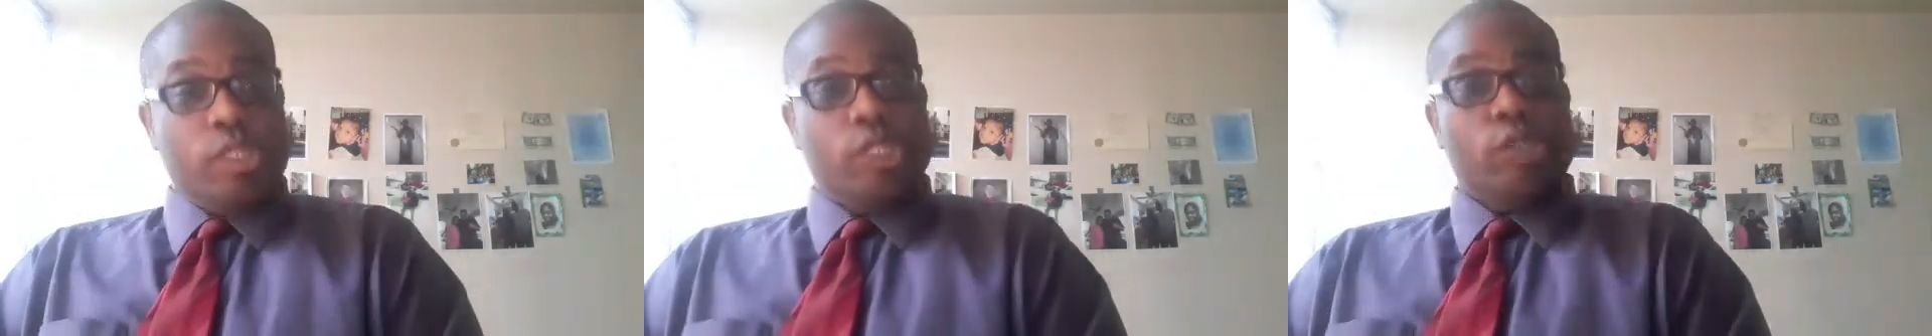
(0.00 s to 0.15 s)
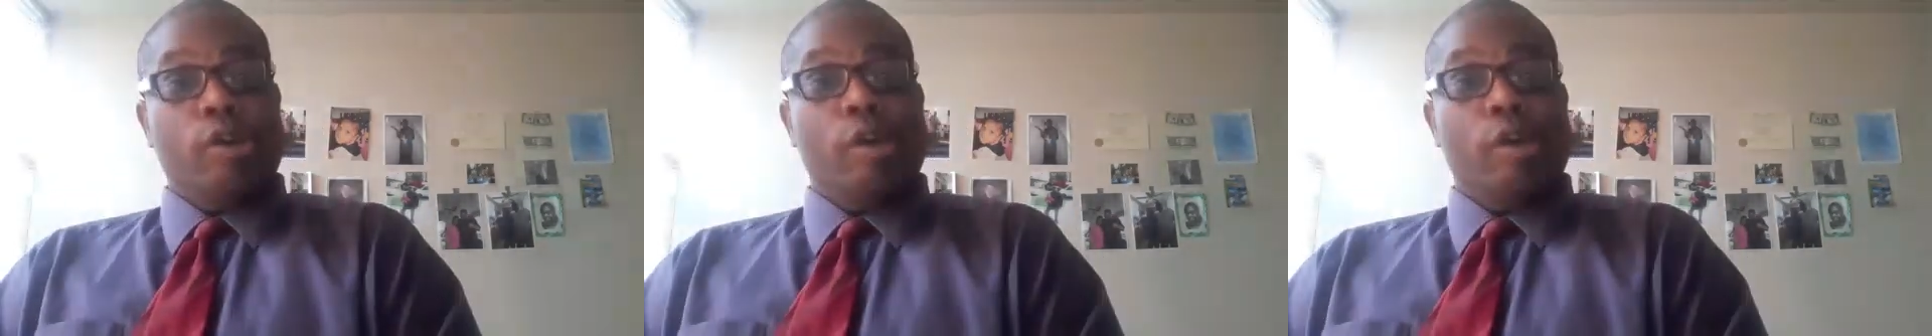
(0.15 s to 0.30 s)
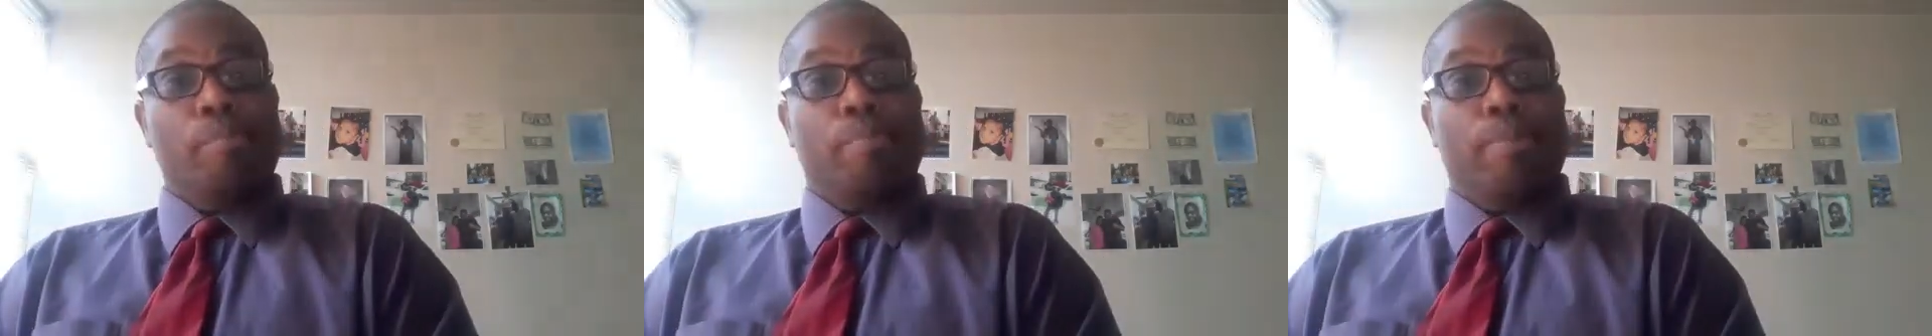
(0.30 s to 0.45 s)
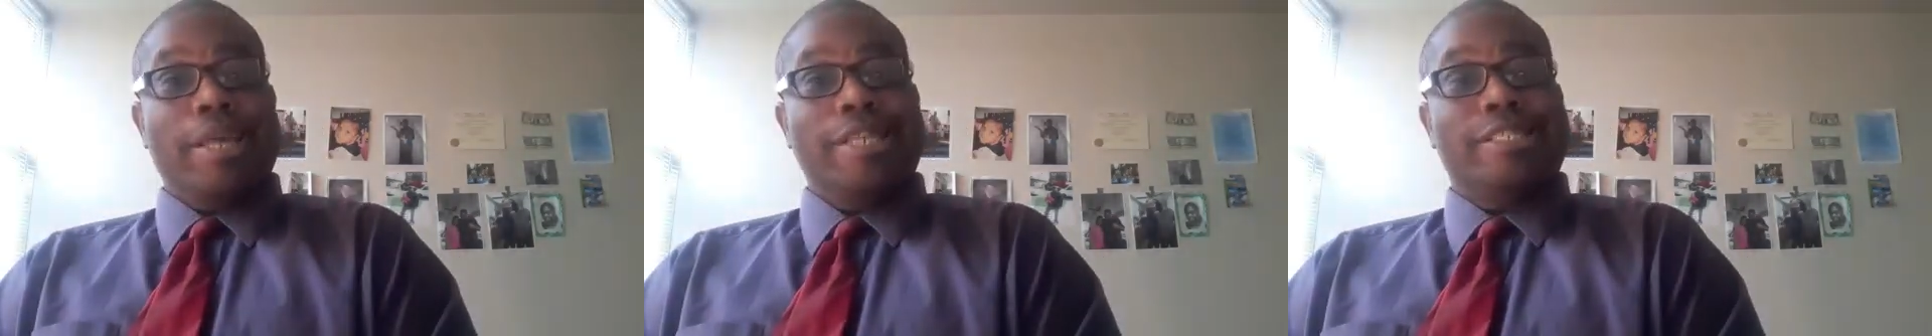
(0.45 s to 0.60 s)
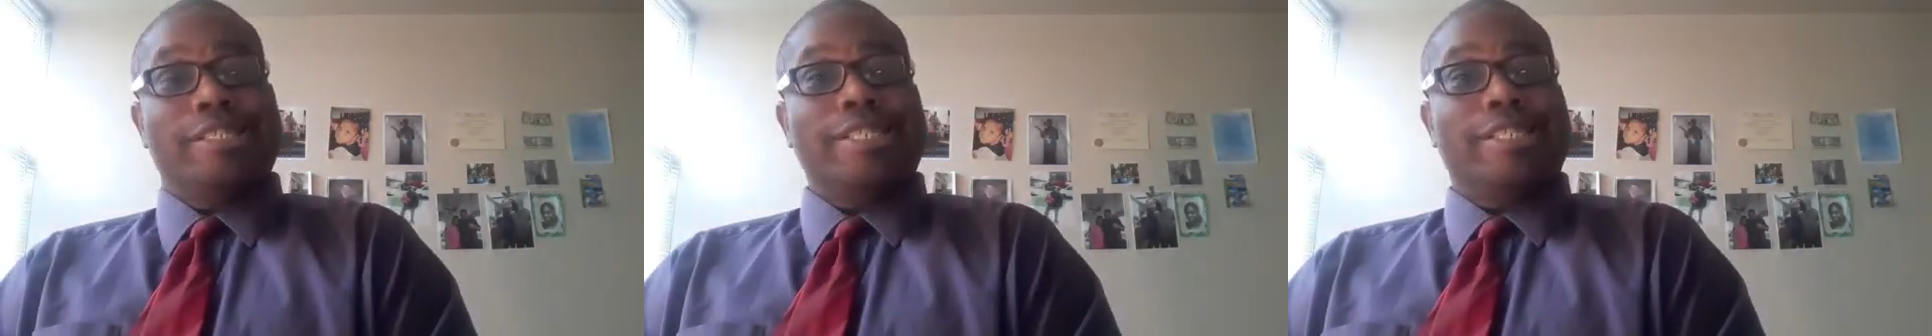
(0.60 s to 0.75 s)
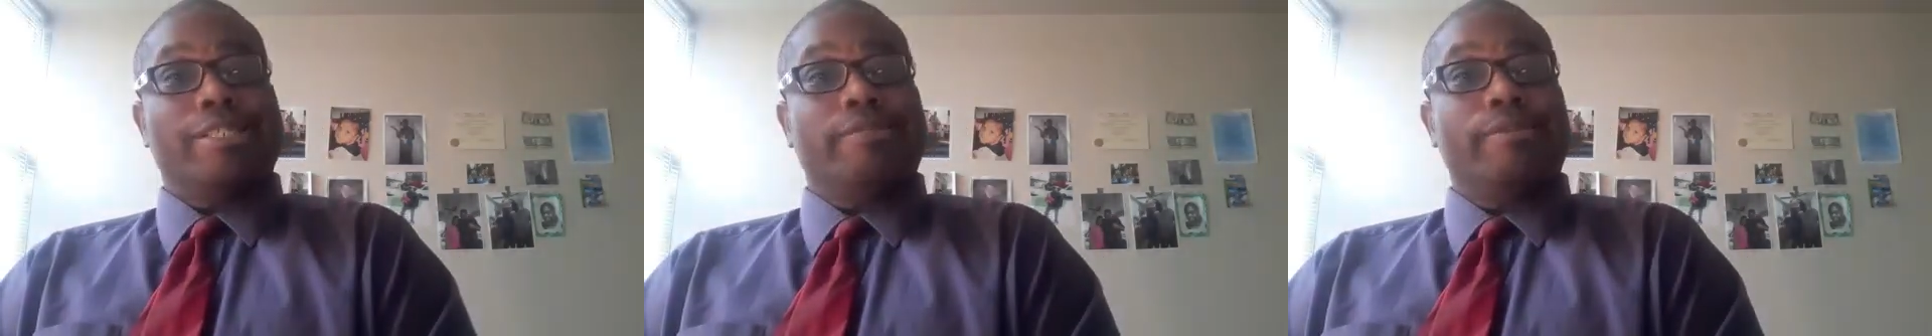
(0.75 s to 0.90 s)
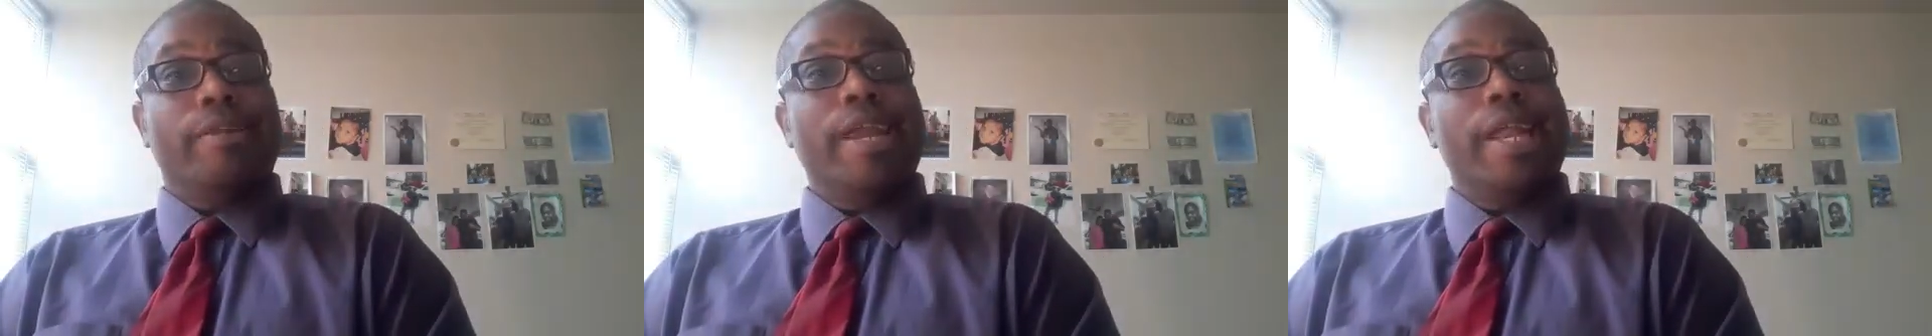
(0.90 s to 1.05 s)
So he placed
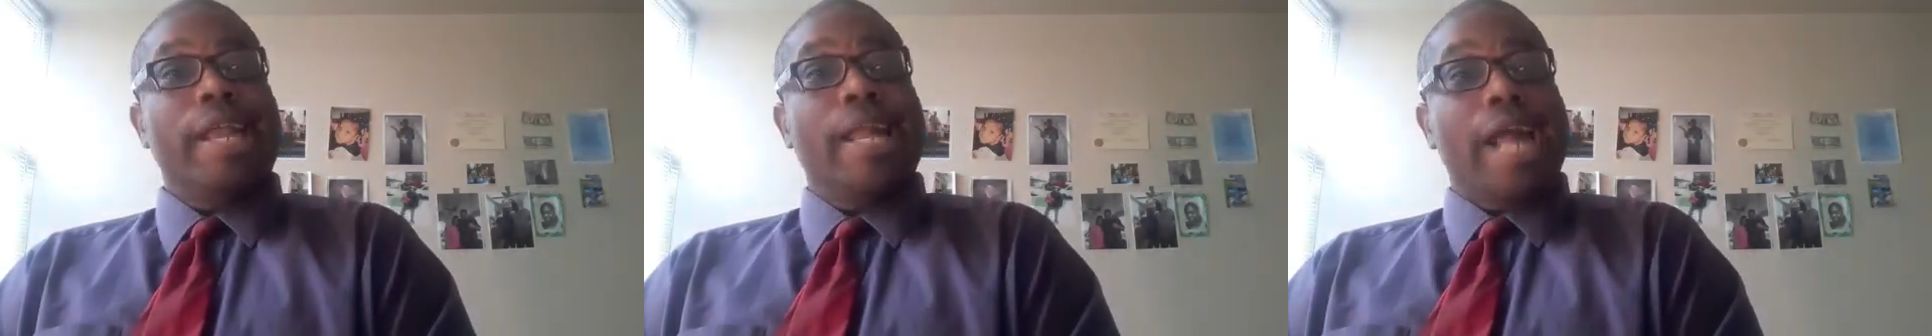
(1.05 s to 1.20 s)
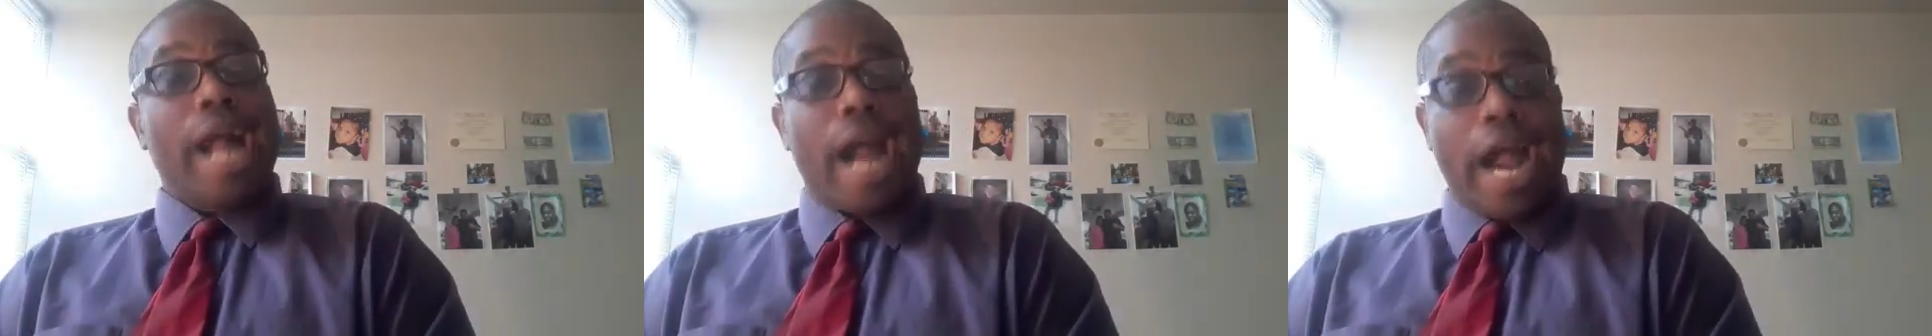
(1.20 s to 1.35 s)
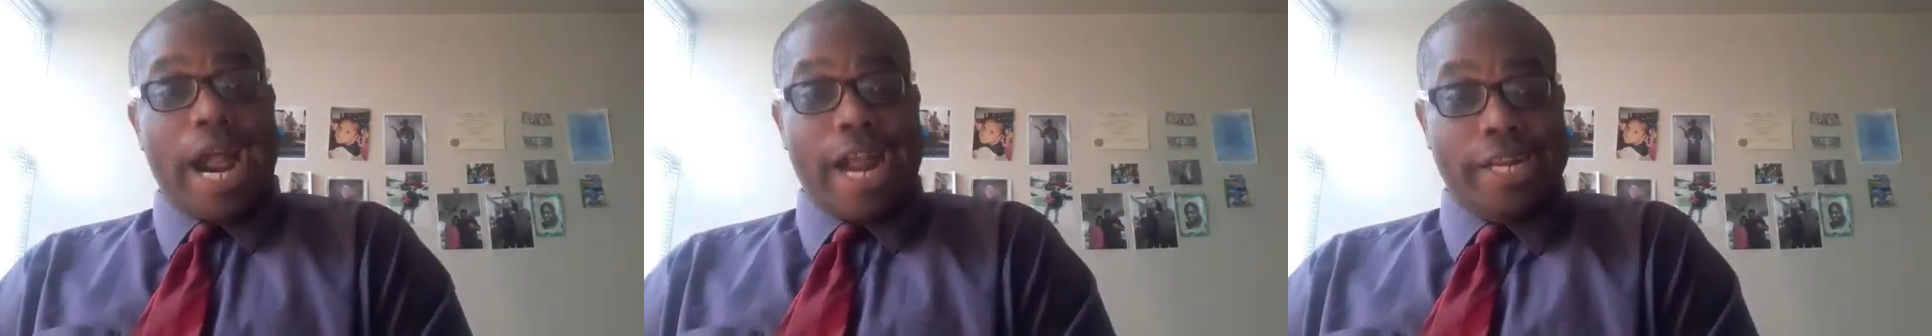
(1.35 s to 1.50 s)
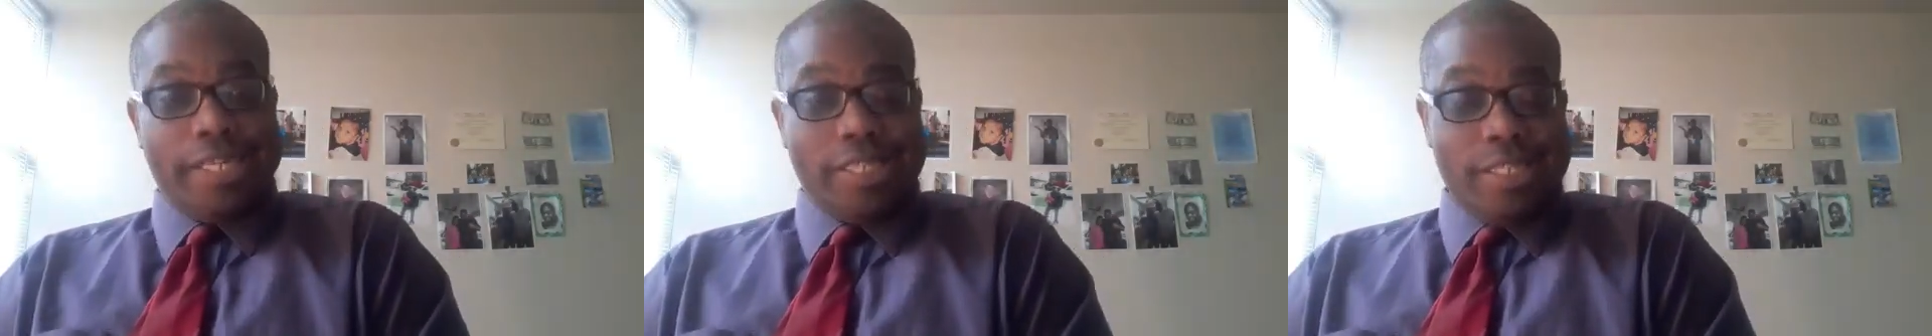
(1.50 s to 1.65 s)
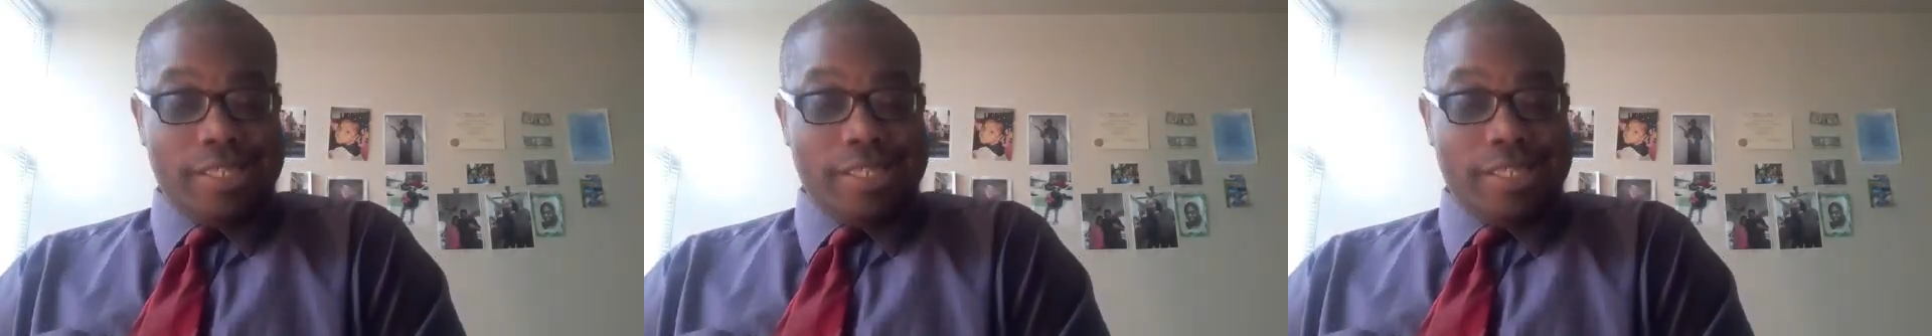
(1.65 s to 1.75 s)
a tree in the garden.